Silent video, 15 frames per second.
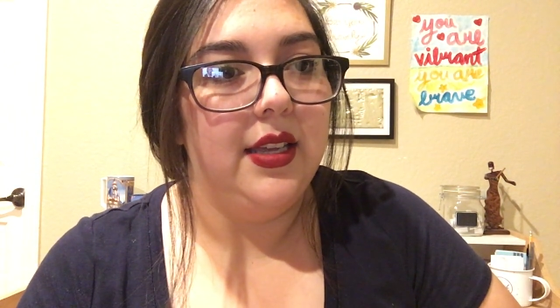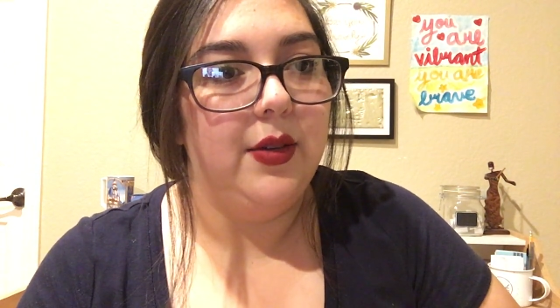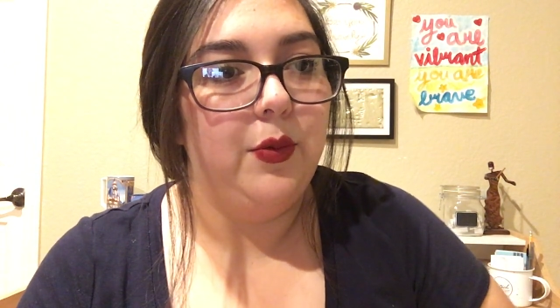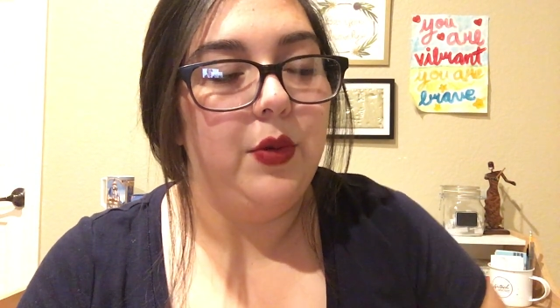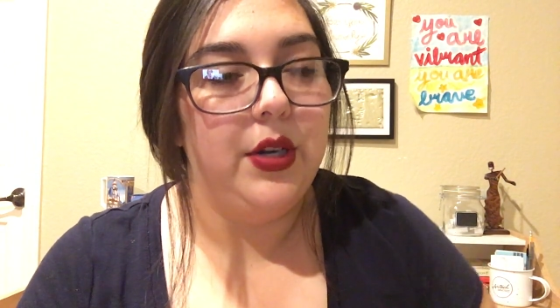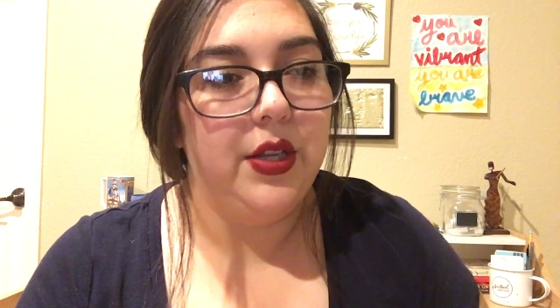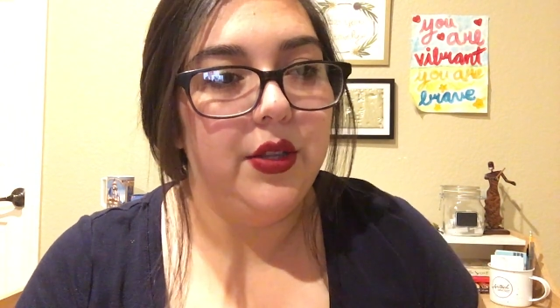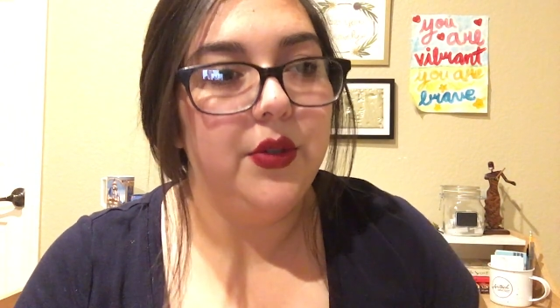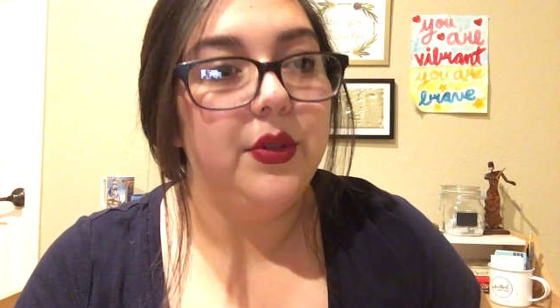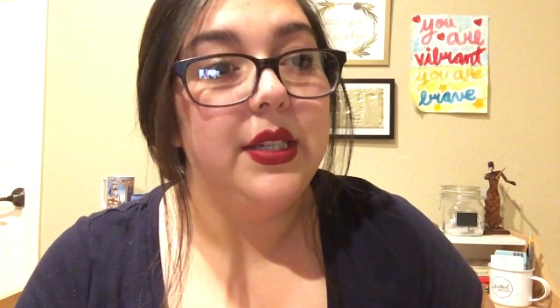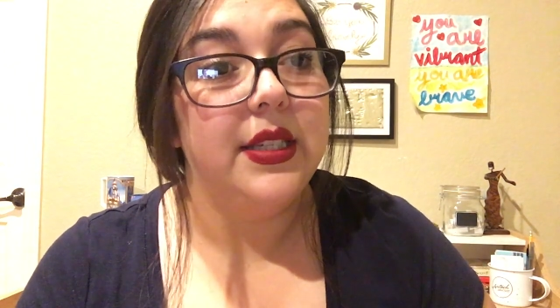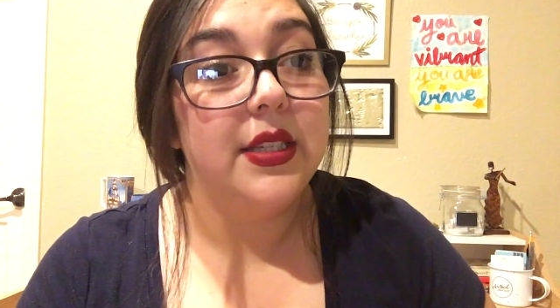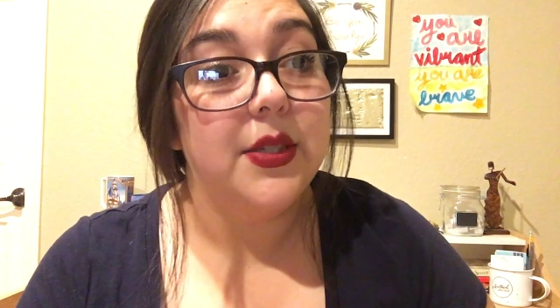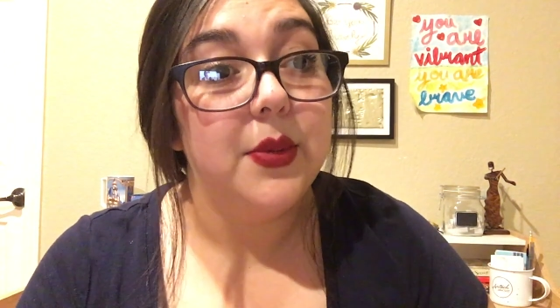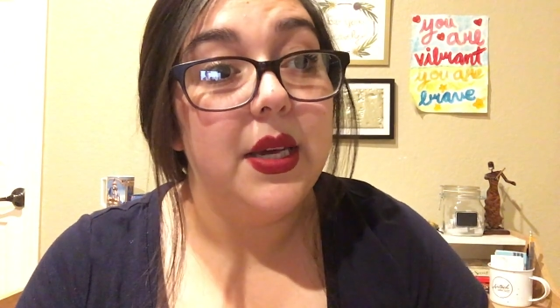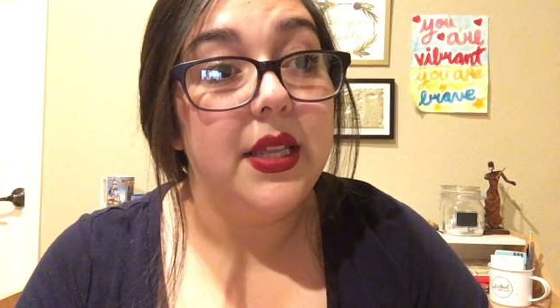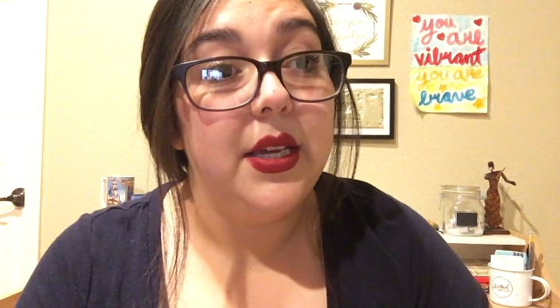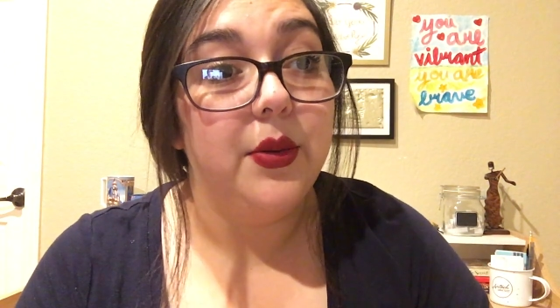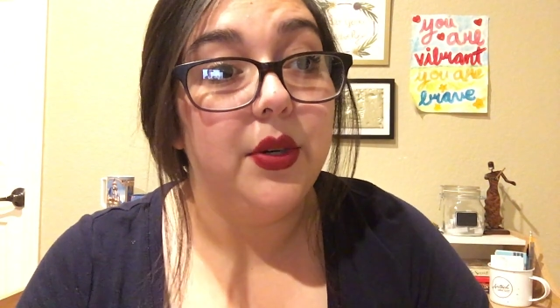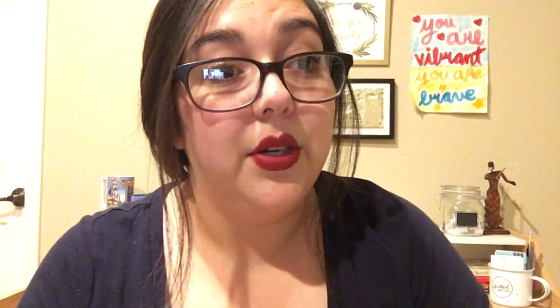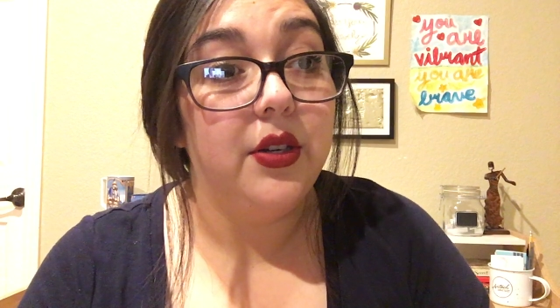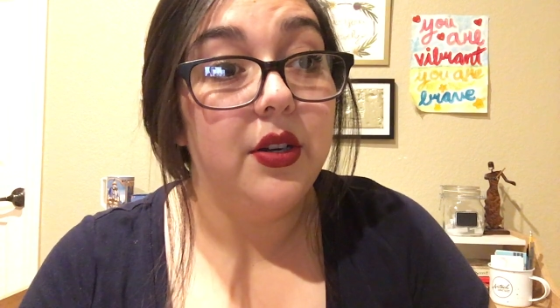one of the reasons why they
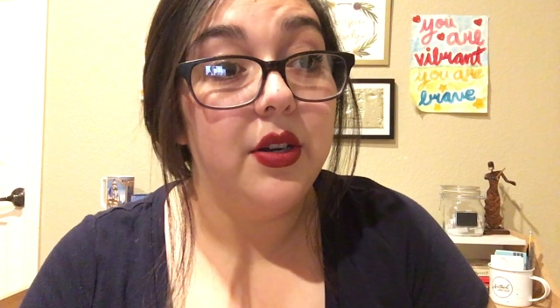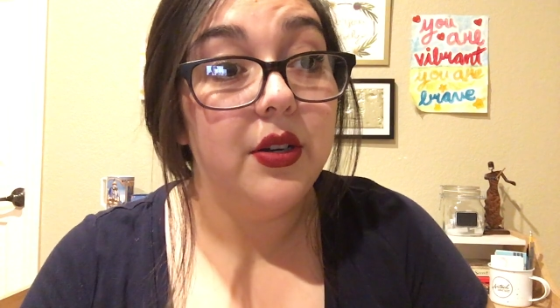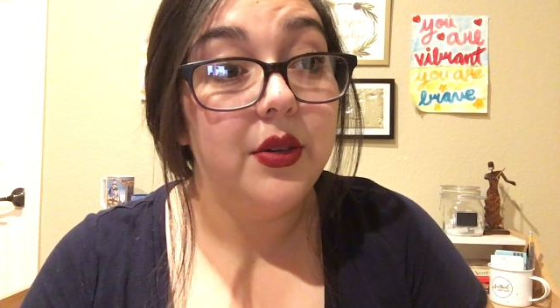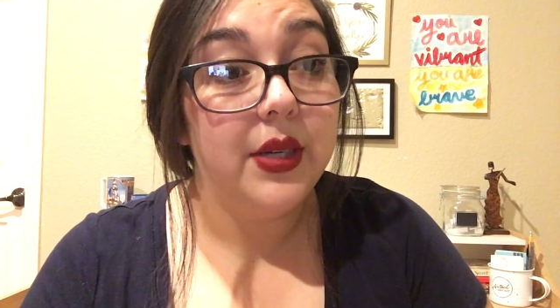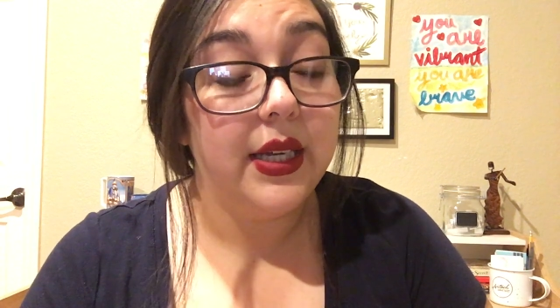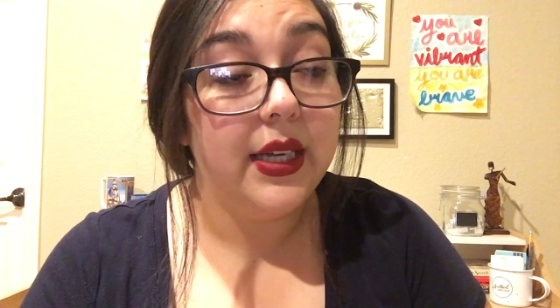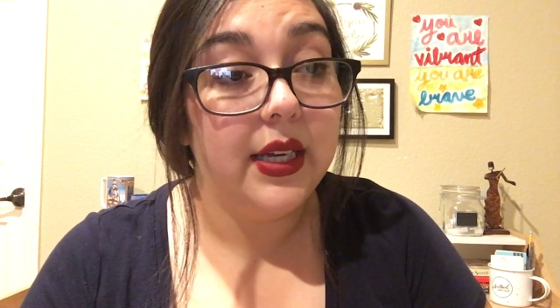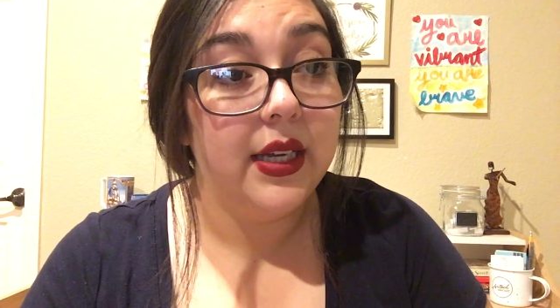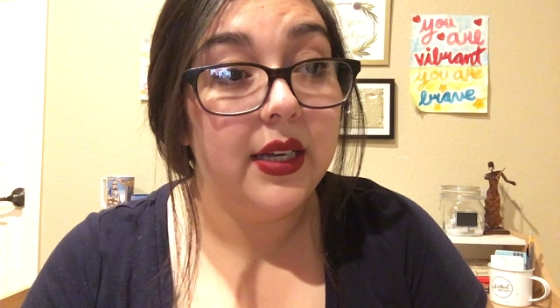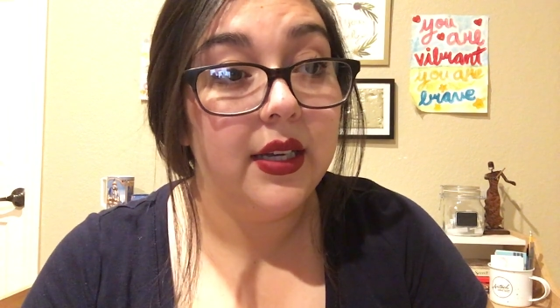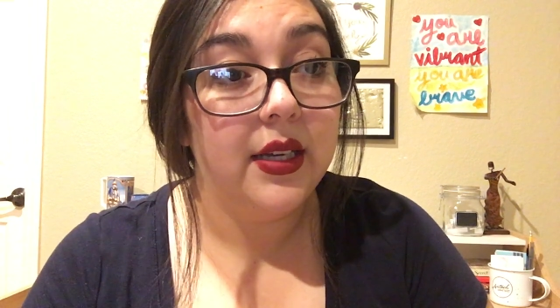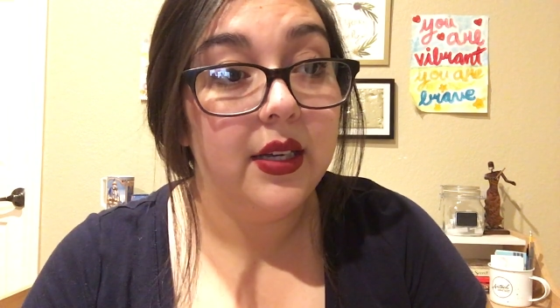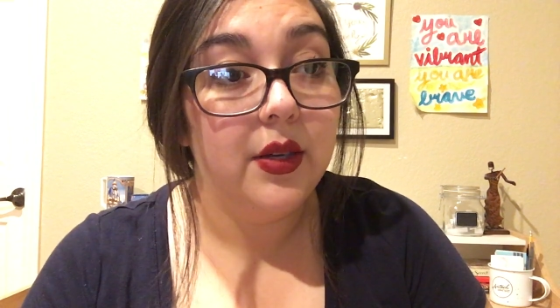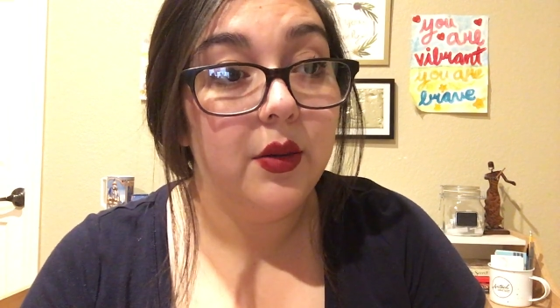were going